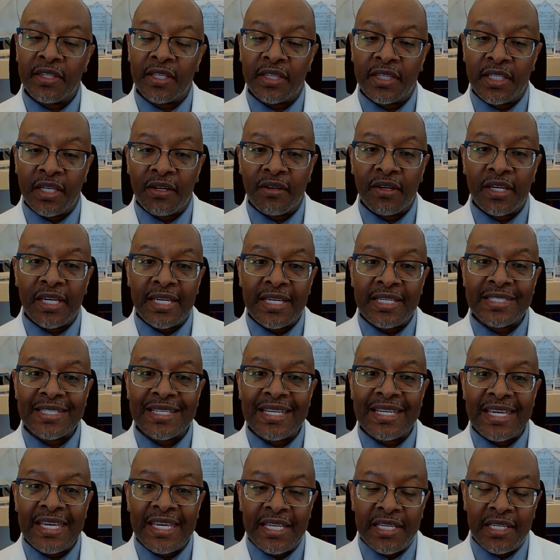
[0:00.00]
that there is
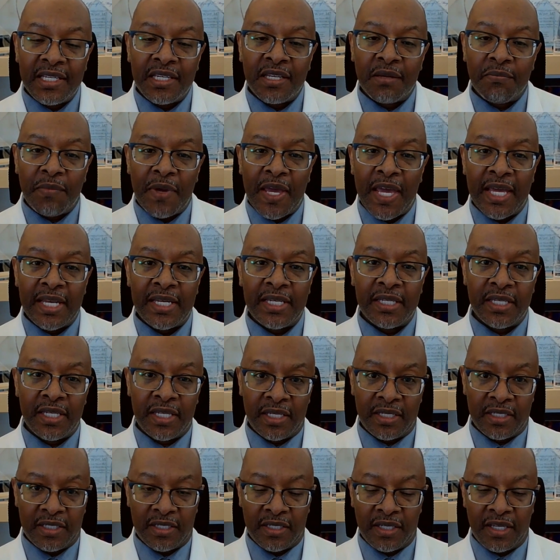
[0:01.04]
an
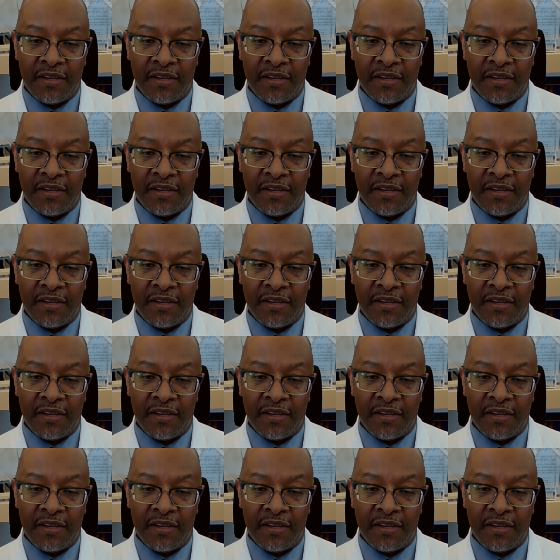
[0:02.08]
independent